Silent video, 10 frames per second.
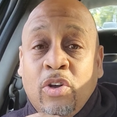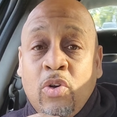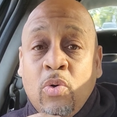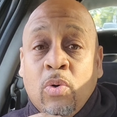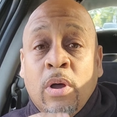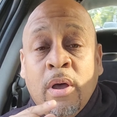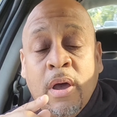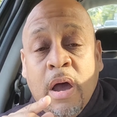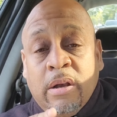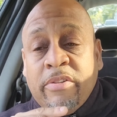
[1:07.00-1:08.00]
Cool.
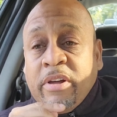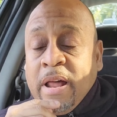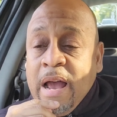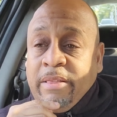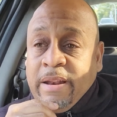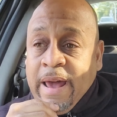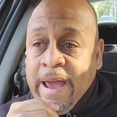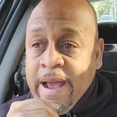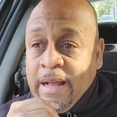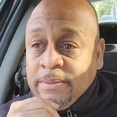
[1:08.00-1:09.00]
Another client that I
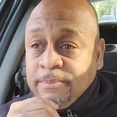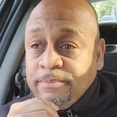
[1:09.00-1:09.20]
had,